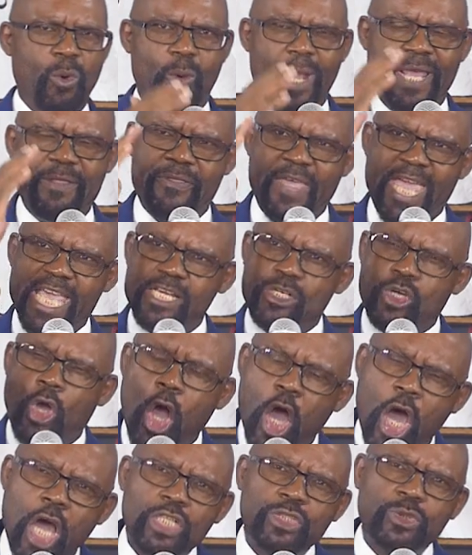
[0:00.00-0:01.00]
When they
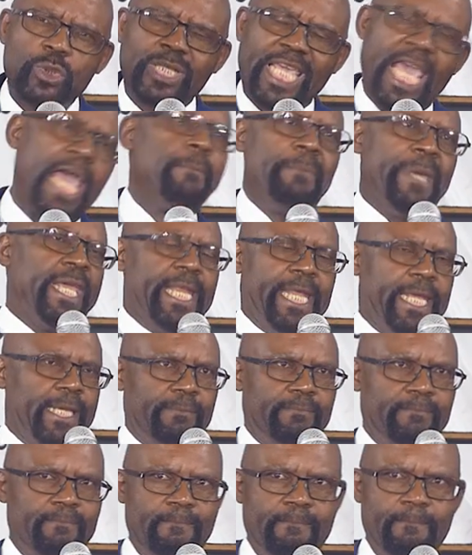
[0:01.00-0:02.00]
go to camp
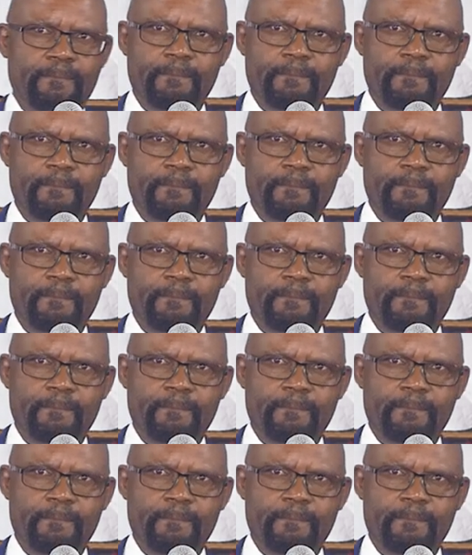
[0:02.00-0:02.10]
meeting,